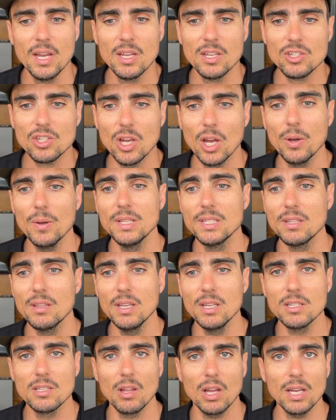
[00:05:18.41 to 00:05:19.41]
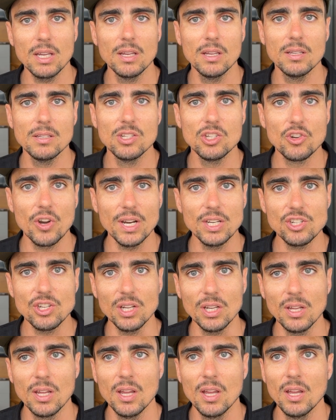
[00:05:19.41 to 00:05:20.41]
So it's things like
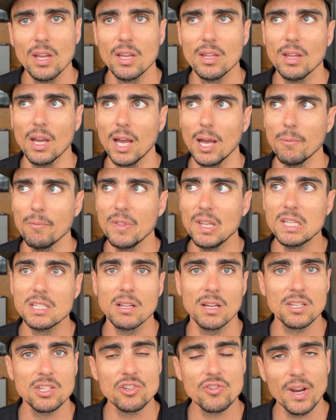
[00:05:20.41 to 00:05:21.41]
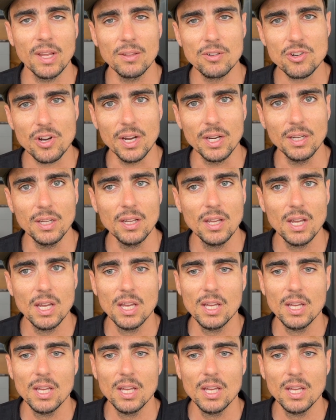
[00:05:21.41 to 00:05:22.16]
stretching, things like strength training.